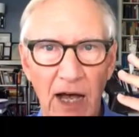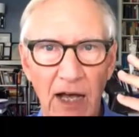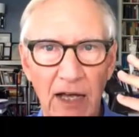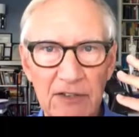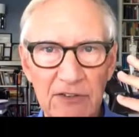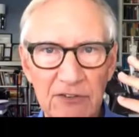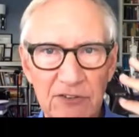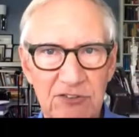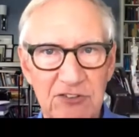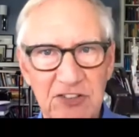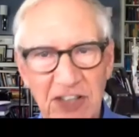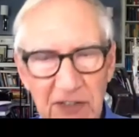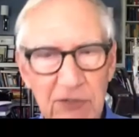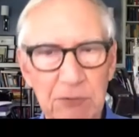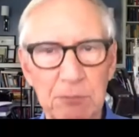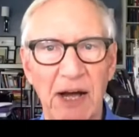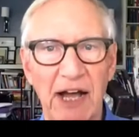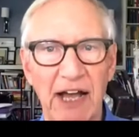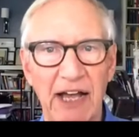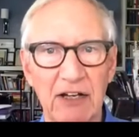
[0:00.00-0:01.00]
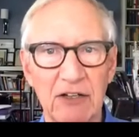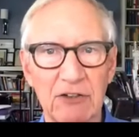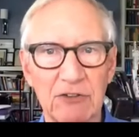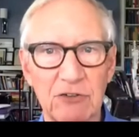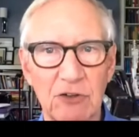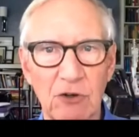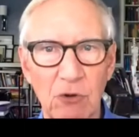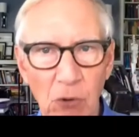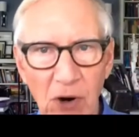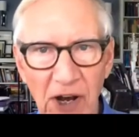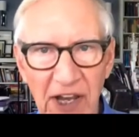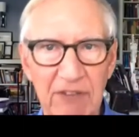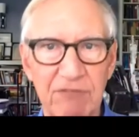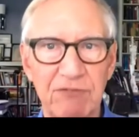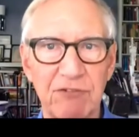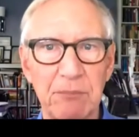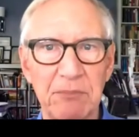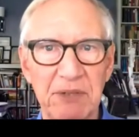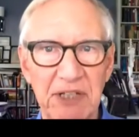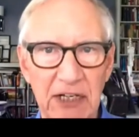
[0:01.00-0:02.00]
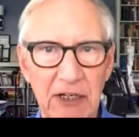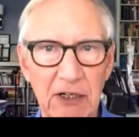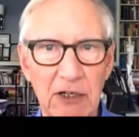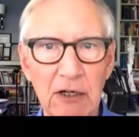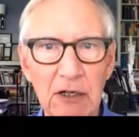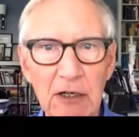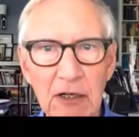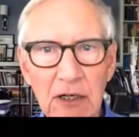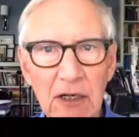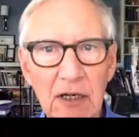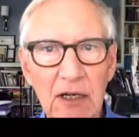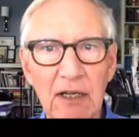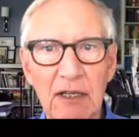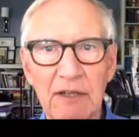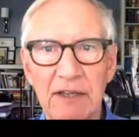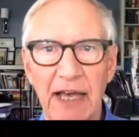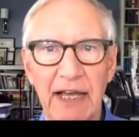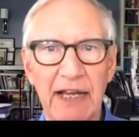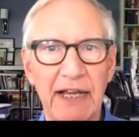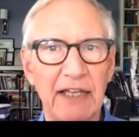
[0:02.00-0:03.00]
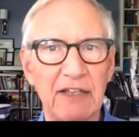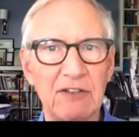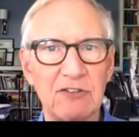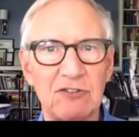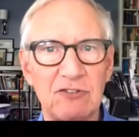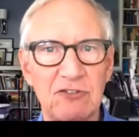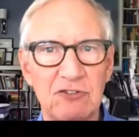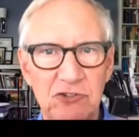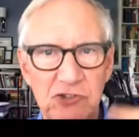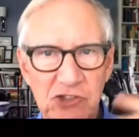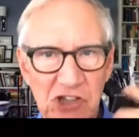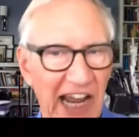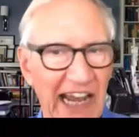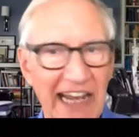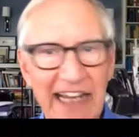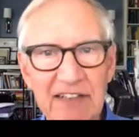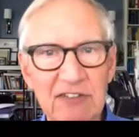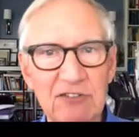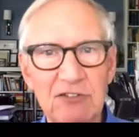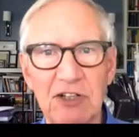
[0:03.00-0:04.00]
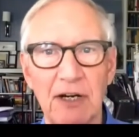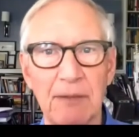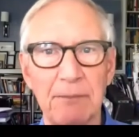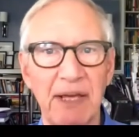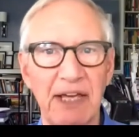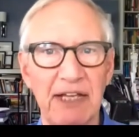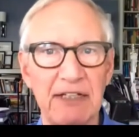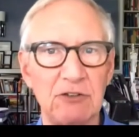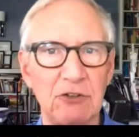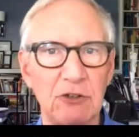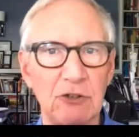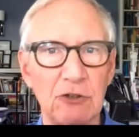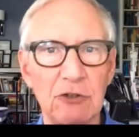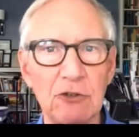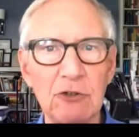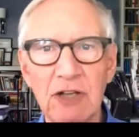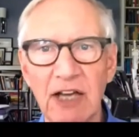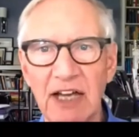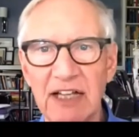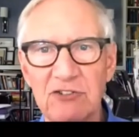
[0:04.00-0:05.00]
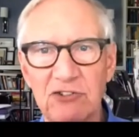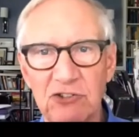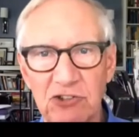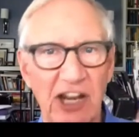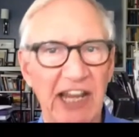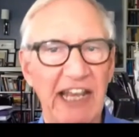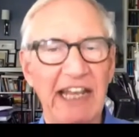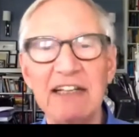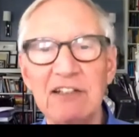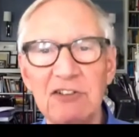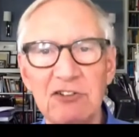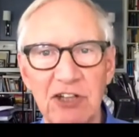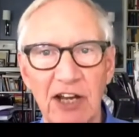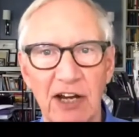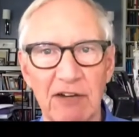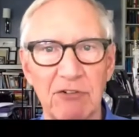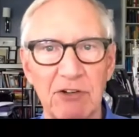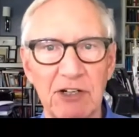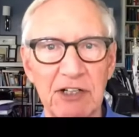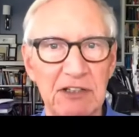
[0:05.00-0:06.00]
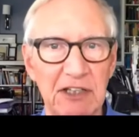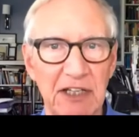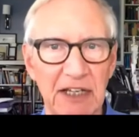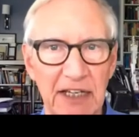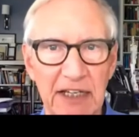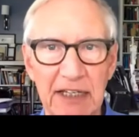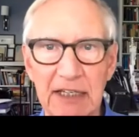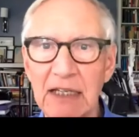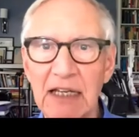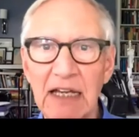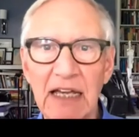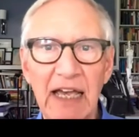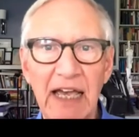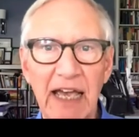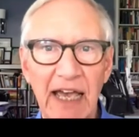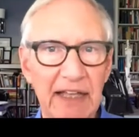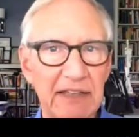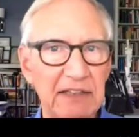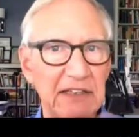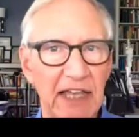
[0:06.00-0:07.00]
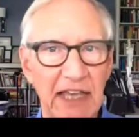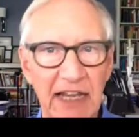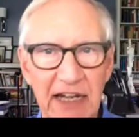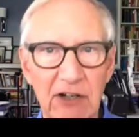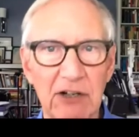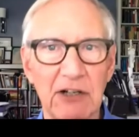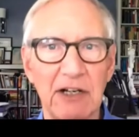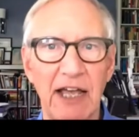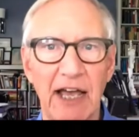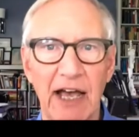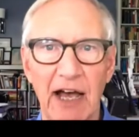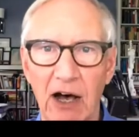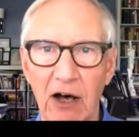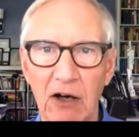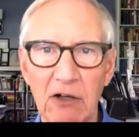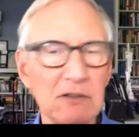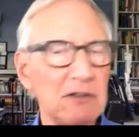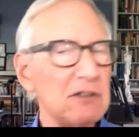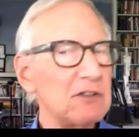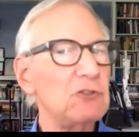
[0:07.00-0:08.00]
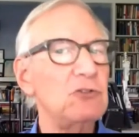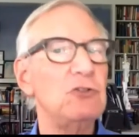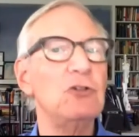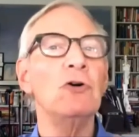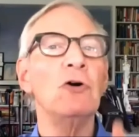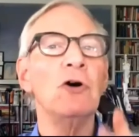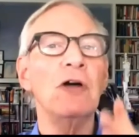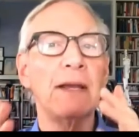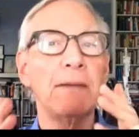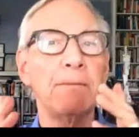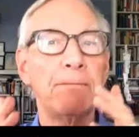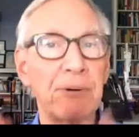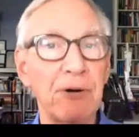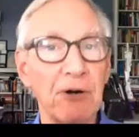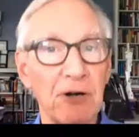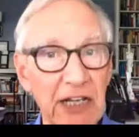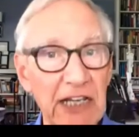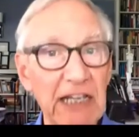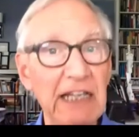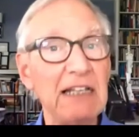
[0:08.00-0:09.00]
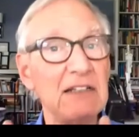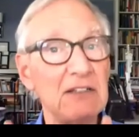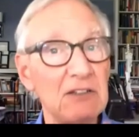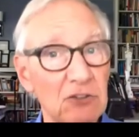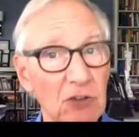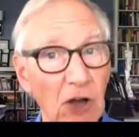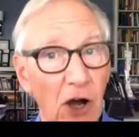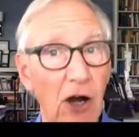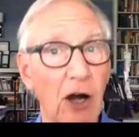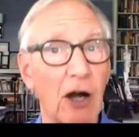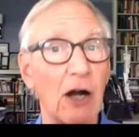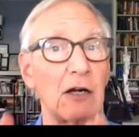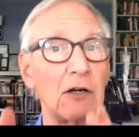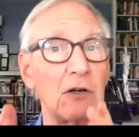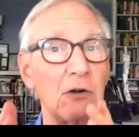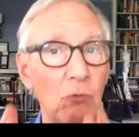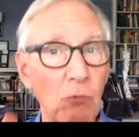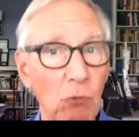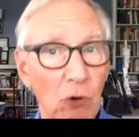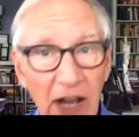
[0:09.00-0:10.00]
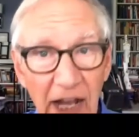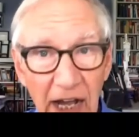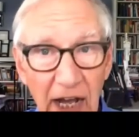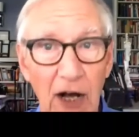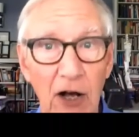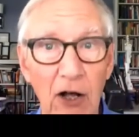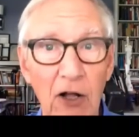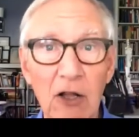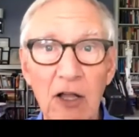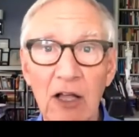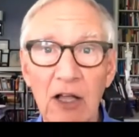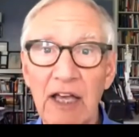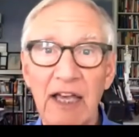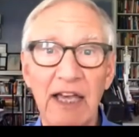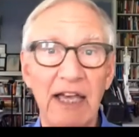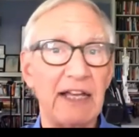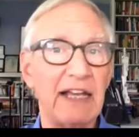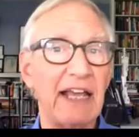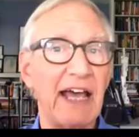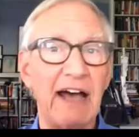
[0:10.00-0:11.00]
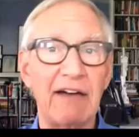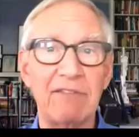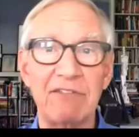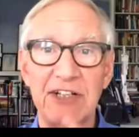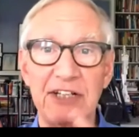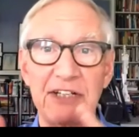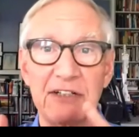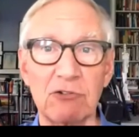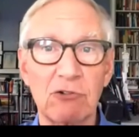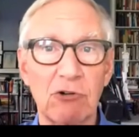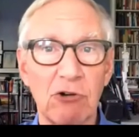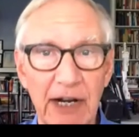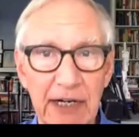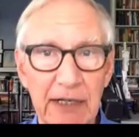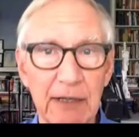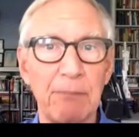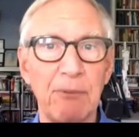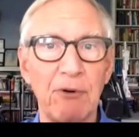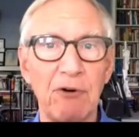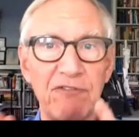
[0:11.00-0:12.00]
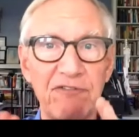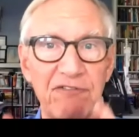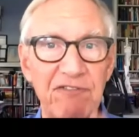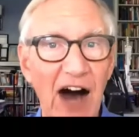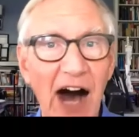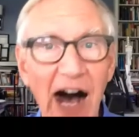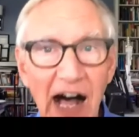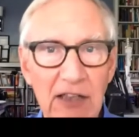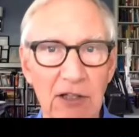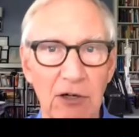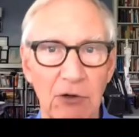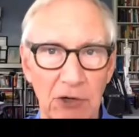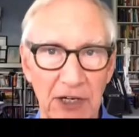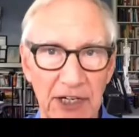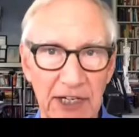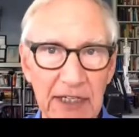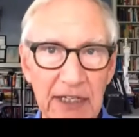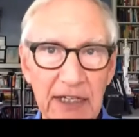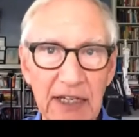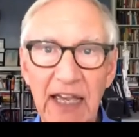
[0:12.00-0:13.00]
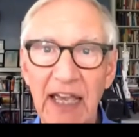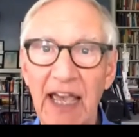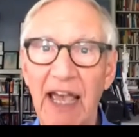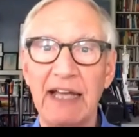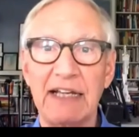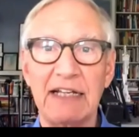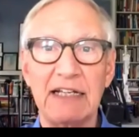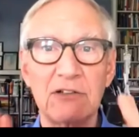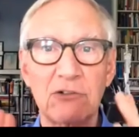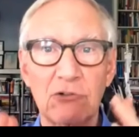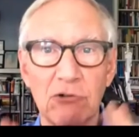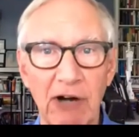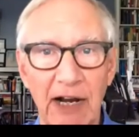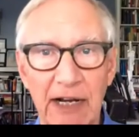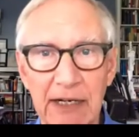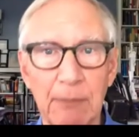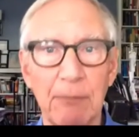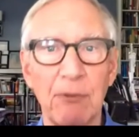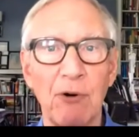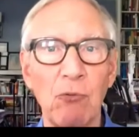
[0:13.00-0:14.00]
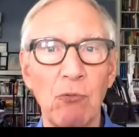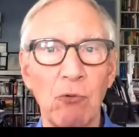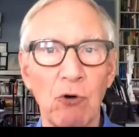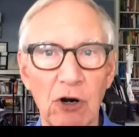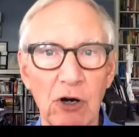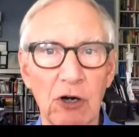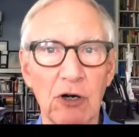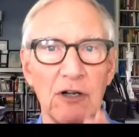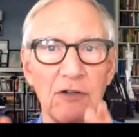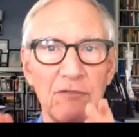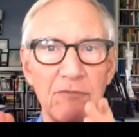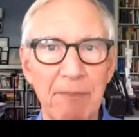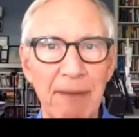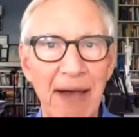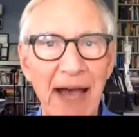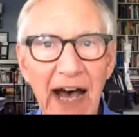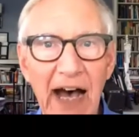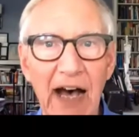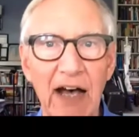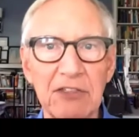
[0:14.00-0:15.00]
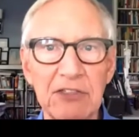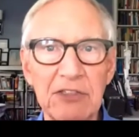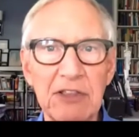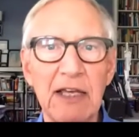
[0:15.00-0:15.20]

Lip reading: 6 miles away from here that has changed their menu and changed everything. And they are now doing pretty darn well and have an incredible following, an incredible word of mouth,